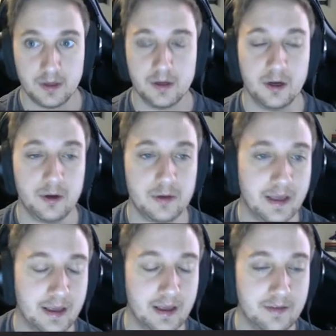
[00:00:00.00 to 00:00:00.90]
Okay,
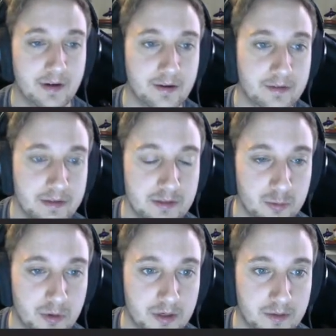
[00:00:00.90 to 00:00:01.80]
hey violins,
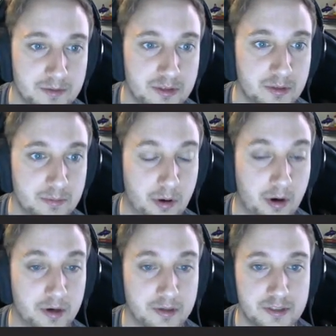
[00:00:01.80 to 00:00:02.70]
welcome to
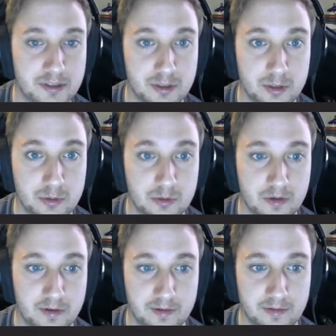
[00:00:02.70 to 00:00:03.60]
part 2
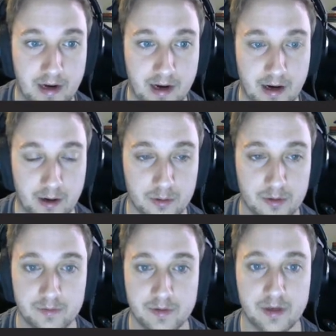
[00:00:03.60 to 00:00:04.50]
of our
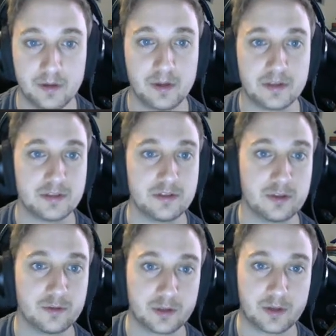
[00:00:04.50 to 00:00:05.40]
video lessons
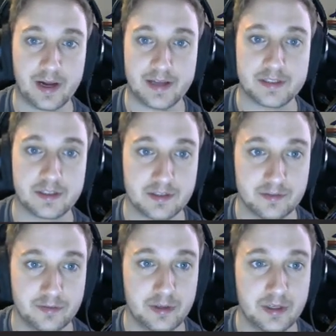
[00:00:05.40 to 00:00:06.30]
over classic
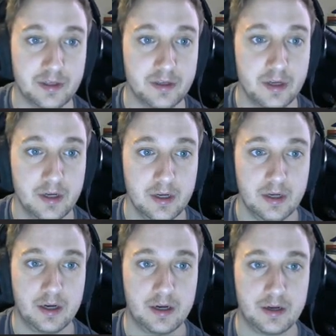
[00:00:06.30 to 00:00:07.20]
Sinfonia.
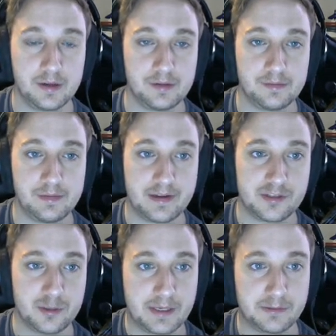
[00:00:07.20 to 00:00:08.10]
Last 2
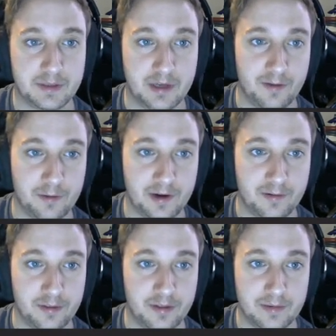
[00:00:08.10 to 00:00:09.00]
weeks we covered
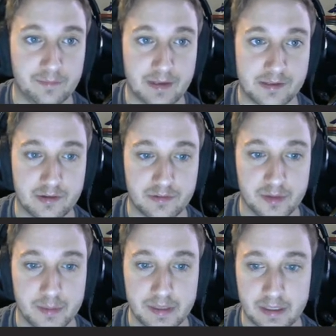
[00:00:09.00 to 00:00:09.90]
everything basically from the
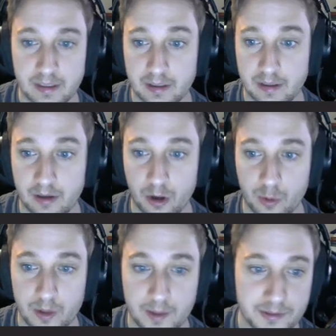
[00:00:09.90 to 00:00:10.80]
beginning all the
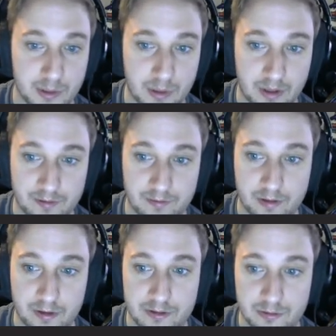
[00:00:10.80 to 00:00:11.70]
way up to our
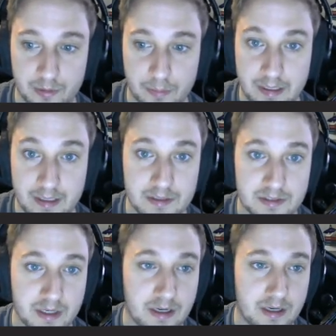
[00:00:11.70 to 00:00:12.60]
first repeat
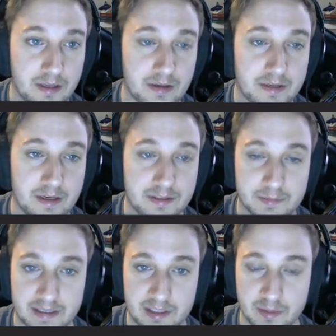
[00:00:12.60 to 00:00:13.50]
sign that takes it
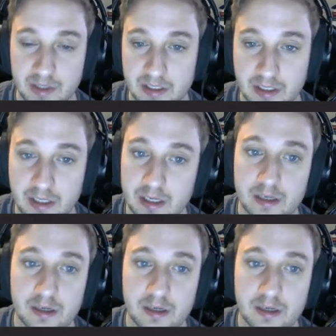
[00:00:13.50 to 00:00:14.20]
back to the beginning again.